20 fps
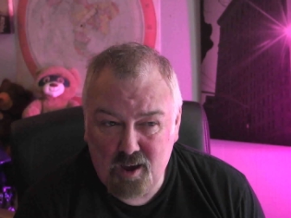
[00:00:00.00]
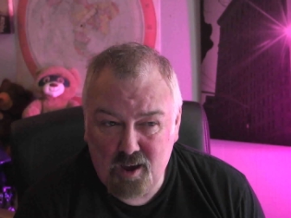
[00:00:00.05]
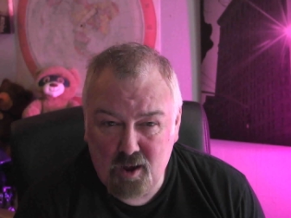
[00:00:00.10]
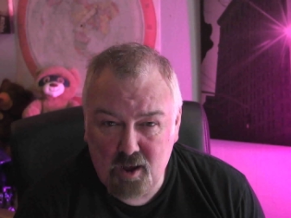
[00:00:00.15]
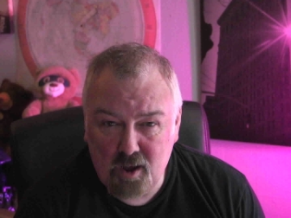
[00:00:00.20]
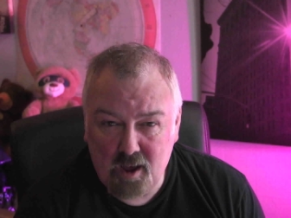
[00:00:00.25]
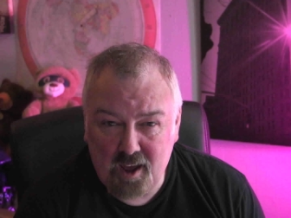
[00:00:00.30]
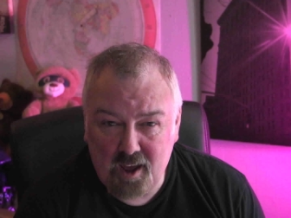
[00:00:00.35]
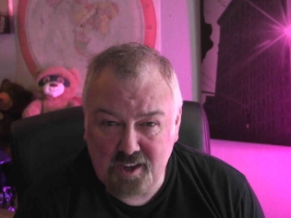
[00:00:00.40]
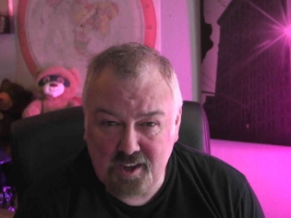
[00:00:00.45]

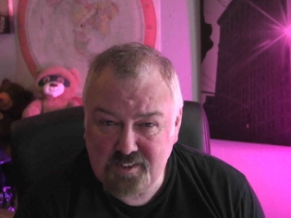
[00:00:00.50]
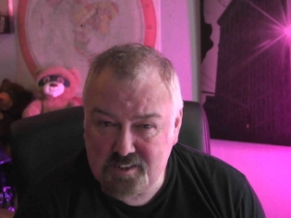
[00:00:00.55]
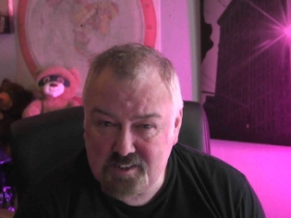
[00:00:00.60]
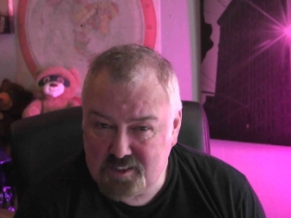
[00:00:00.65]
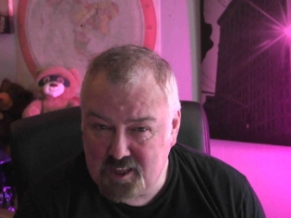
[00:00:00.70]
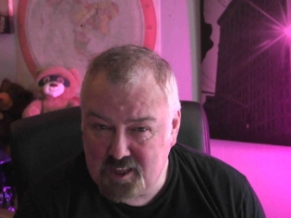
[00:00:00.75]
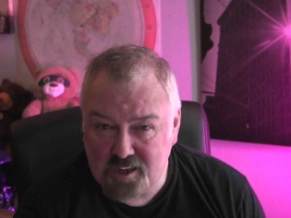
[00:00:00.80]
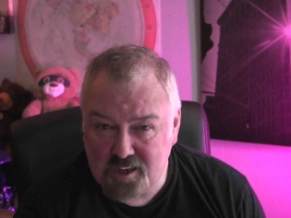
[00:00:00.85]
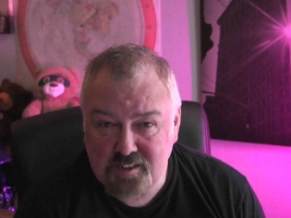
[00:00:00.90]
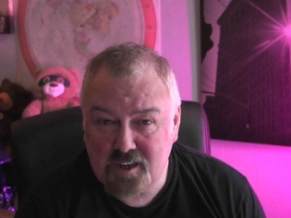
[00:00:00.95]
is
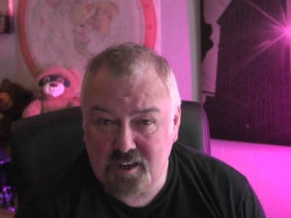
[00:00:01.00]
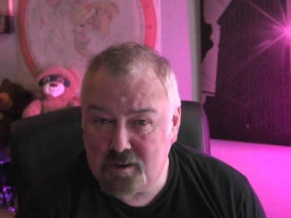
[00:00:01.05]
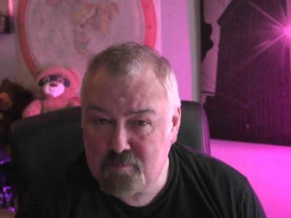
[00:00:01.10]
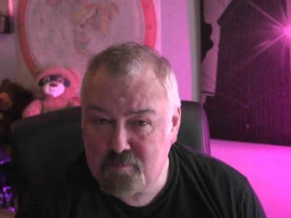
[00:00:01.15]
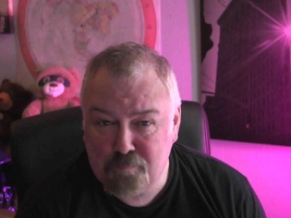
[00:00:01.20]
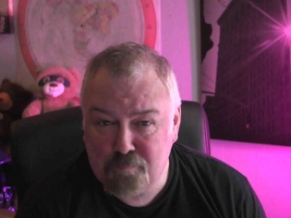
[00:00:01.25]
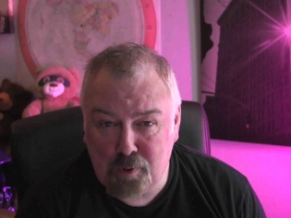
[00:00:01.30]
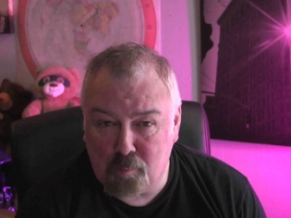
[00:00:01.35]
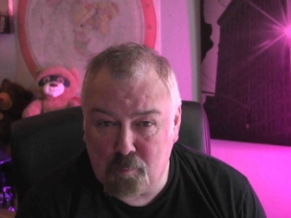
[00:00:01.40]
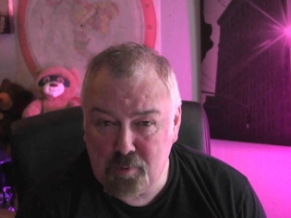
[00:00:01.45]
this a
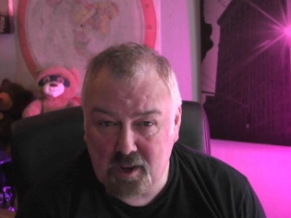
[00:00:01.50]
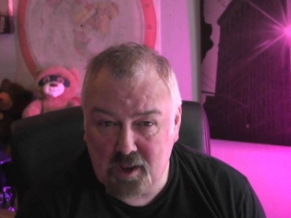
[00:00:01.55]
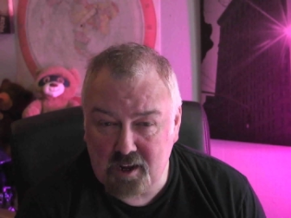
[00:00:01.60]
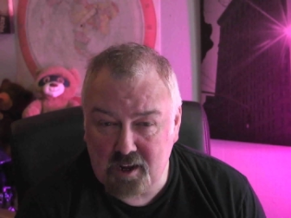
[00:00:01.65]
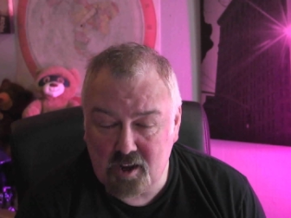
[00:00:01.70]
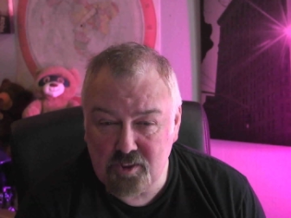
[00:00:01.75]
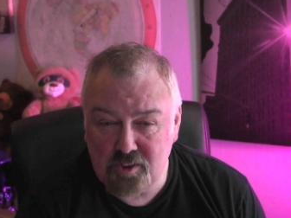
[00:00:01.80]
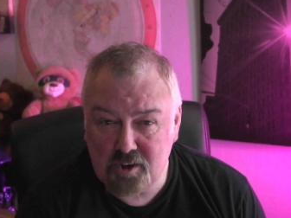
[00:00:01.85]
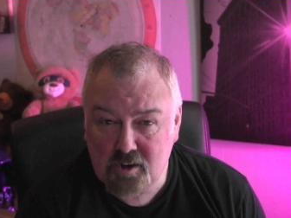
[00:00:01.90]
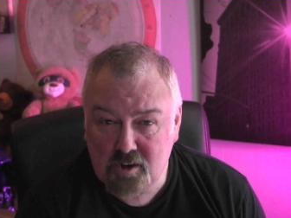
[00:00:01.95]
bubbling
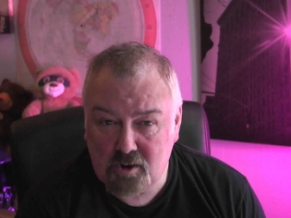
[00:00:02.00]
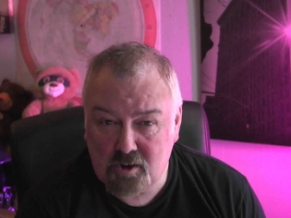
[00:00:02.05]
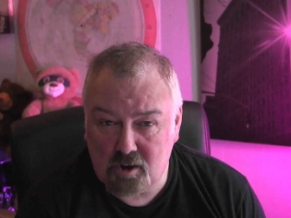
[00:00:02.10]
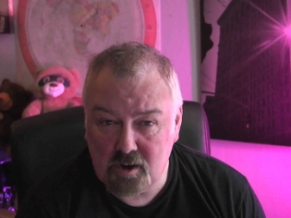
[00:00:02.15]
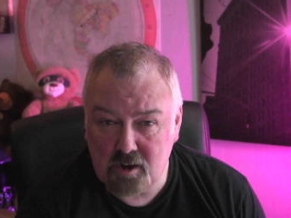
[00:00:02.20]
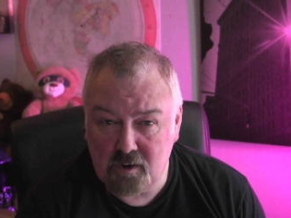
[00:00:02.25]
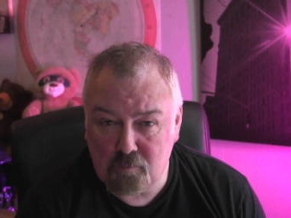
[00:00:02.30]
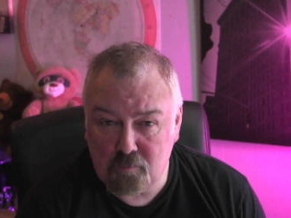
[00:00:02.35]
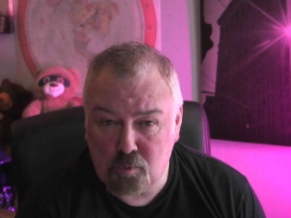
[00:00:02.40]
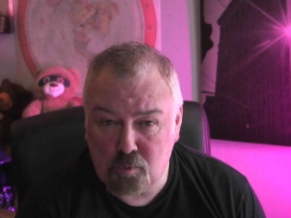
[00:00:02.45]

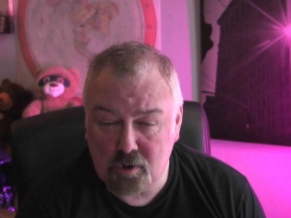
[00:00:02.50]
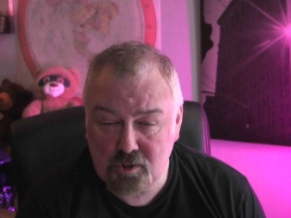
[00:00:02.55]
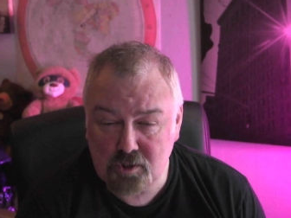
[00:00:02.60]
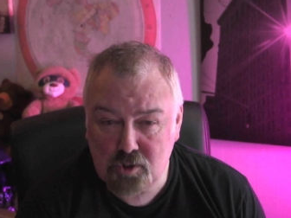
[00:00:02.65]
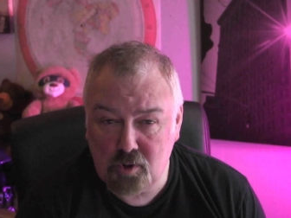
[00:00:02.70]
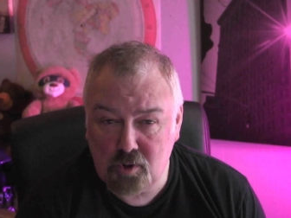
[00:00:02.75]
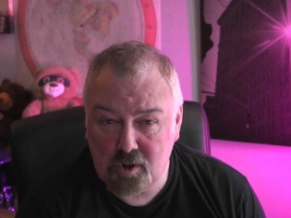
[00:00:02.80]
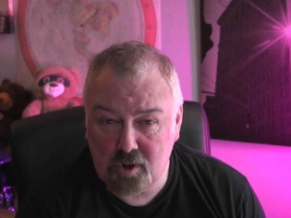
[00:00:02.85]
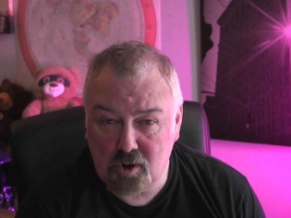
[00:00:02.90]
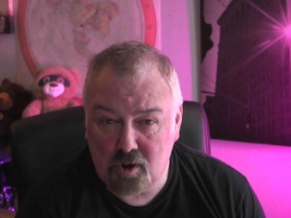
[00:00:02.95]
undercurrent of what's
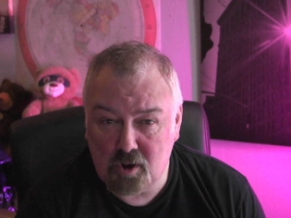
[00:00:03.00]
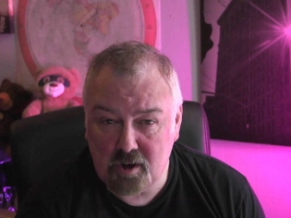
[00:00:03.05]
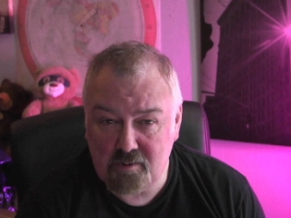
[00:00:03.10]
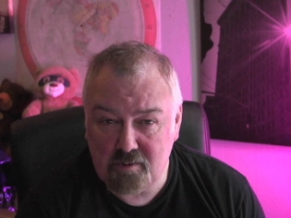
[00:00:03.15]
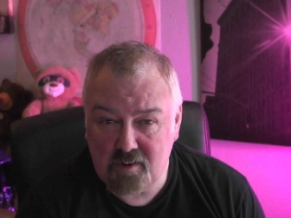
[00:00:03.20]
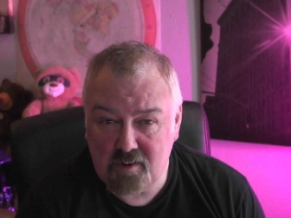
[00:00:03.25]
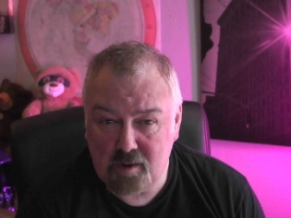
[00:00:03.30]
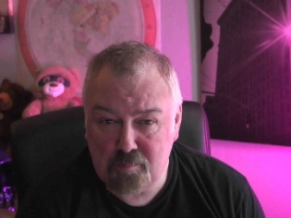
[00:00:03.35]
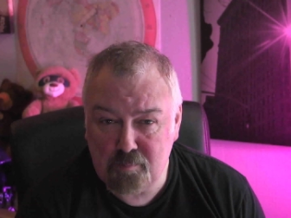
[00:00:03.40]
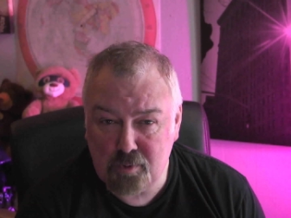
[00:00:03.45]
going on at
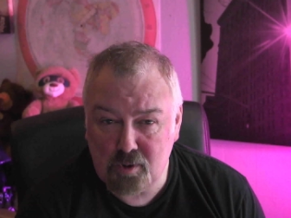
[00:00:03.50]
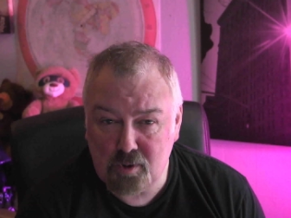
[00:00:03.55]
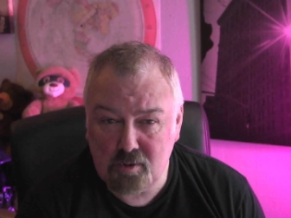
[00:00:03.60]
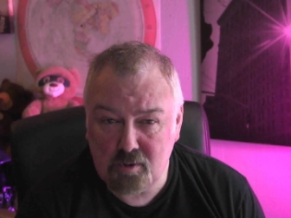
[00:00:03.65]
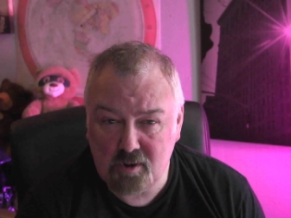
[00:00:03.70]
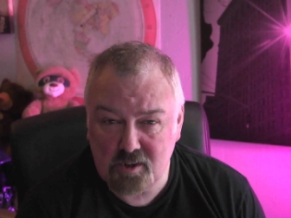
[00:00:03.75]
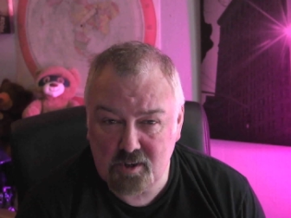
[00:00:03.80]
Red Bull?